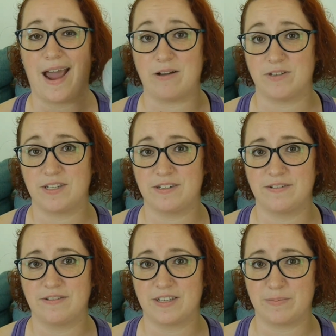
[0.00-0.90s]
house
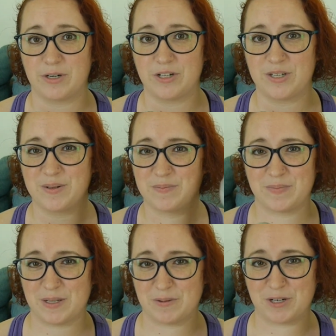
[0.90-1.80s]
slippers.
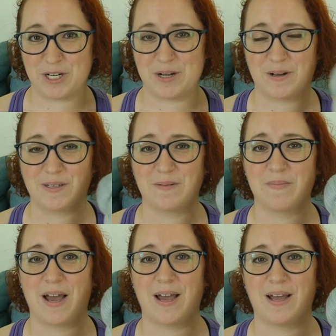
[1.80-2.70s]
That's what she calls
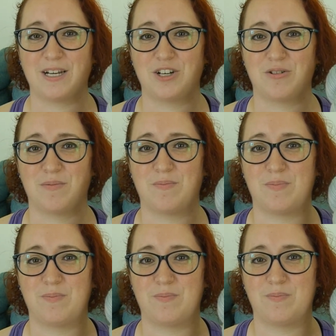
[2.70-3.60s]
them. Uh, she'll
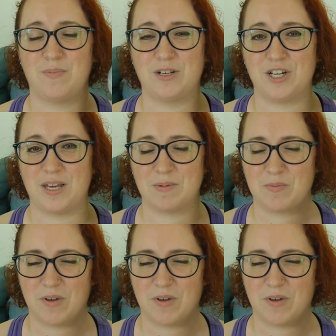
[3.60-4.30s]
she keeps